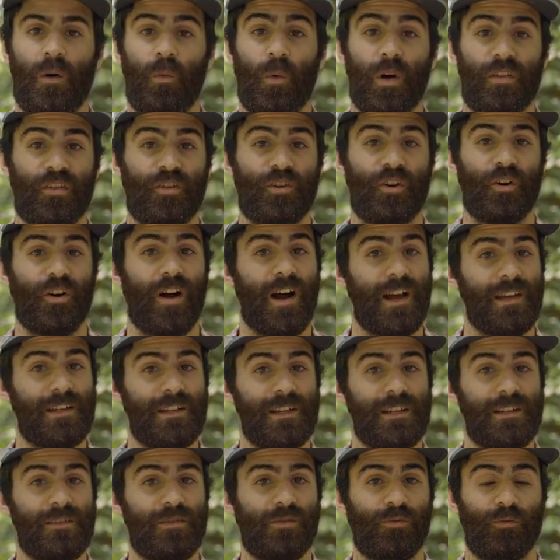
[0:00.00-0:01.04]
Whether you're
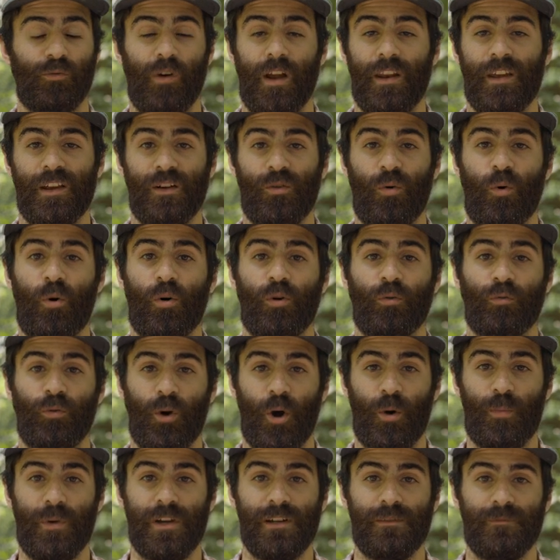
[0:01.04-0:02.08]
hiking, running, or
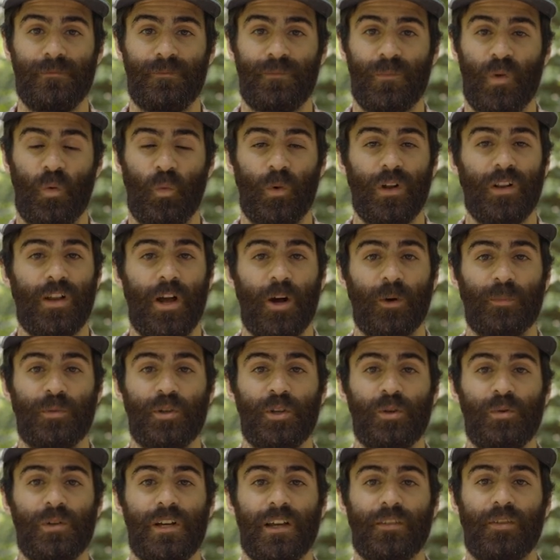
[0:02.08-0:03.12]
roaming, we'll help
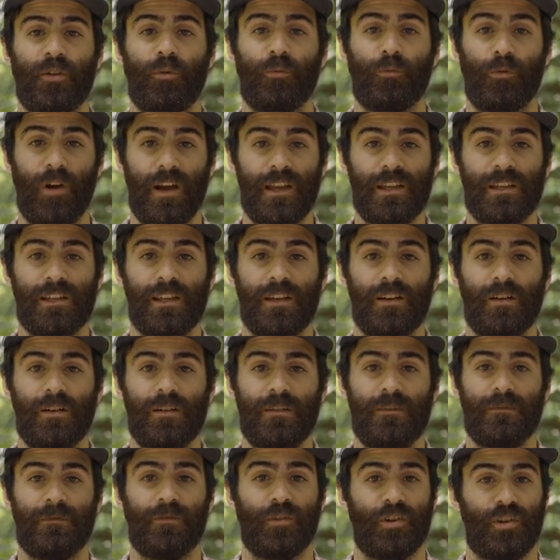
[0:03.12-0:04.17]
you get the right
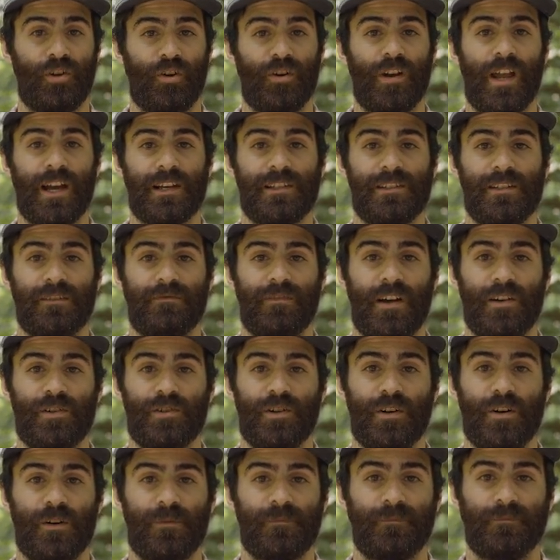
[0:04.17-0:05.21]
gear for your next
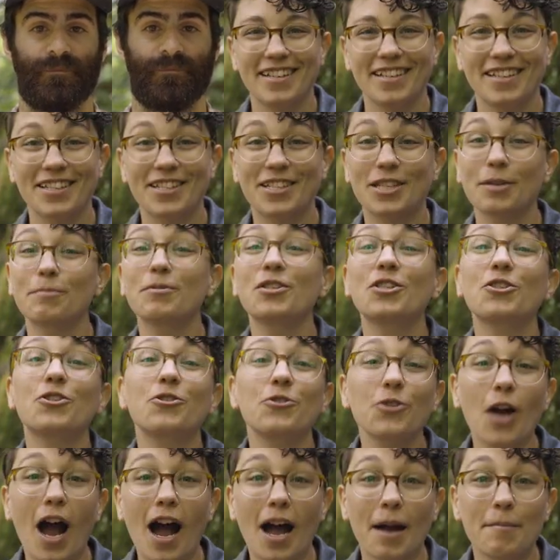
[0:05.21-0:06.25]
adventure.
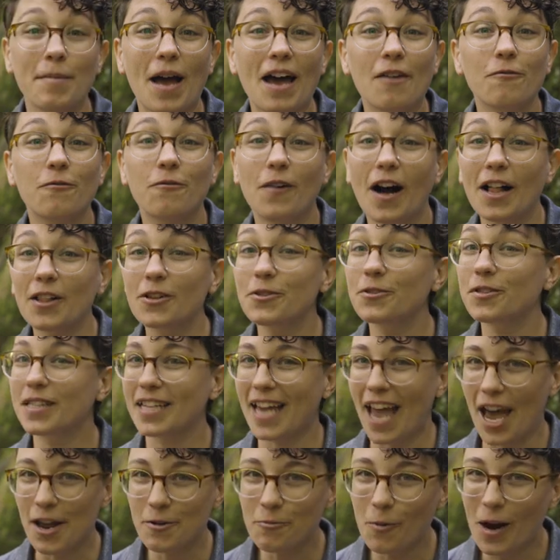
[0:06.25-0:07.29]
Subscribe and follow the
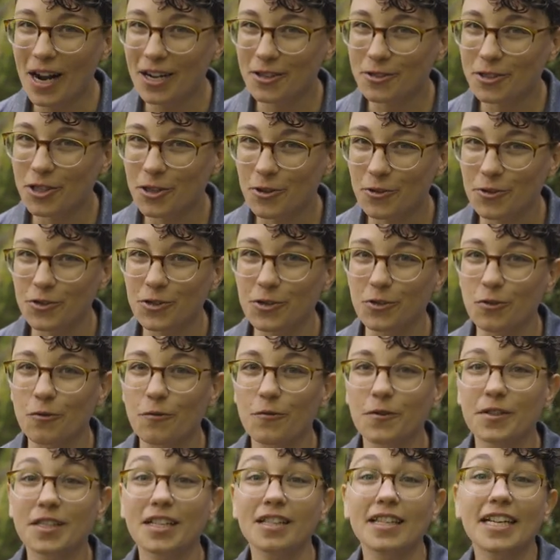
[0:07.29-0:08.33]
Enwild crew
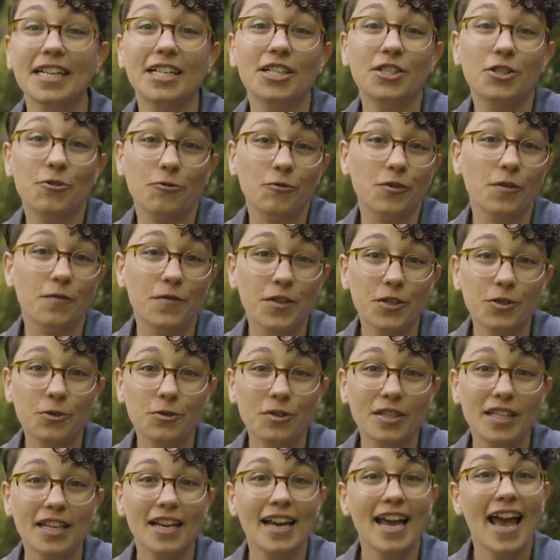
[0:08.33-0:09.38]
for the latest
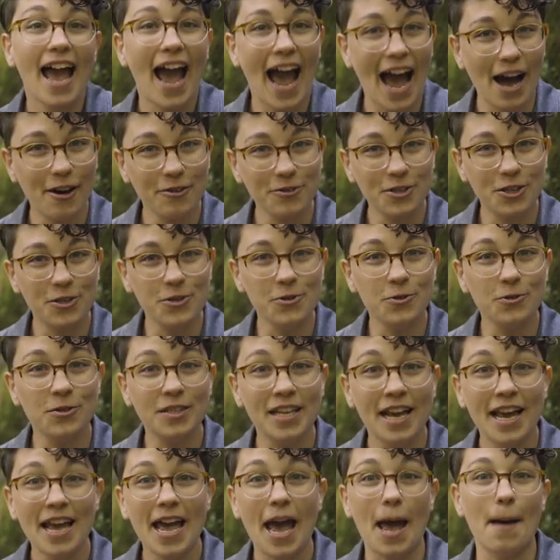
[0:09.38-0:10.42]
reviews, how-tos,
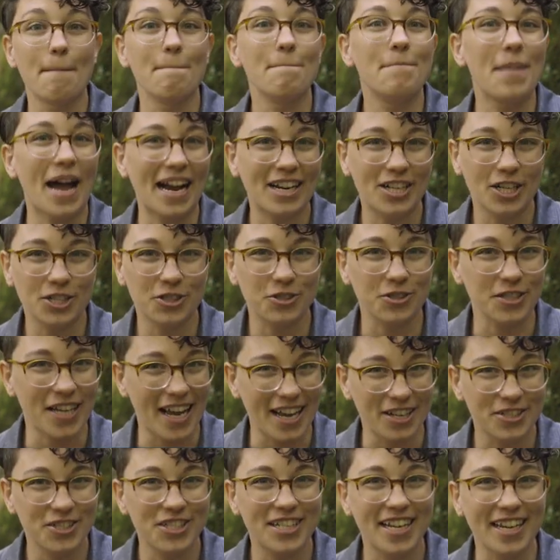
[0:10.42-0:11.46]
and backcountry
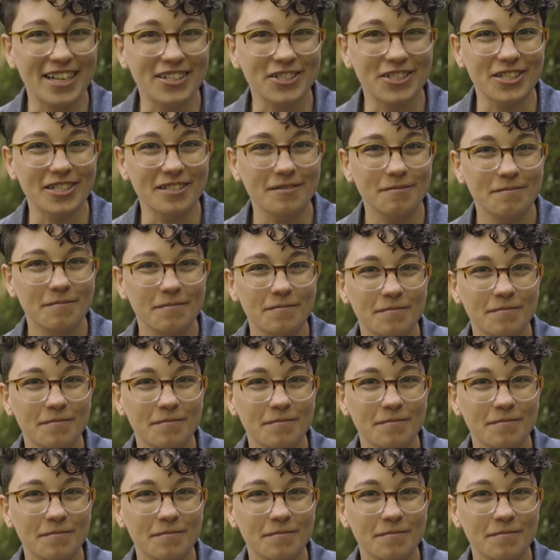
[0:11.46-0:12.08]
education.